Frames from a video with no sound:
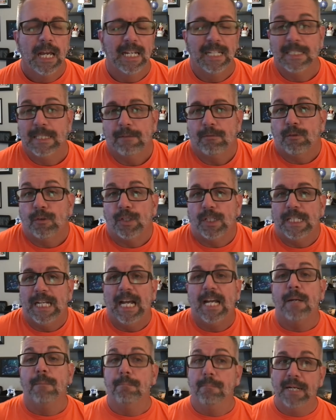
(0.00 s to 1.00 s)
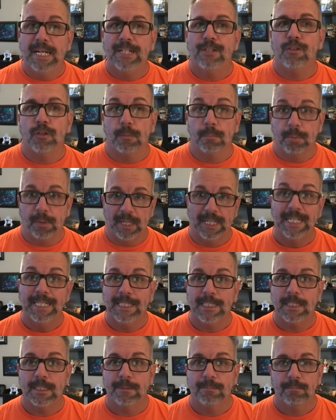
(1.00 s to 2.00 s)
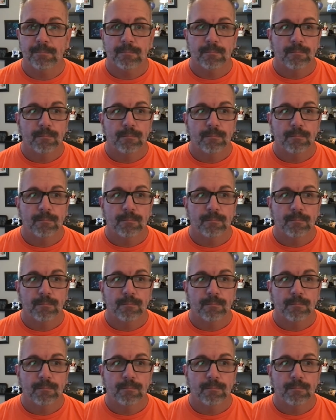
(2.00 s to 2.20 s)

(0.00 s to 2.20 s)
he's never really had a major place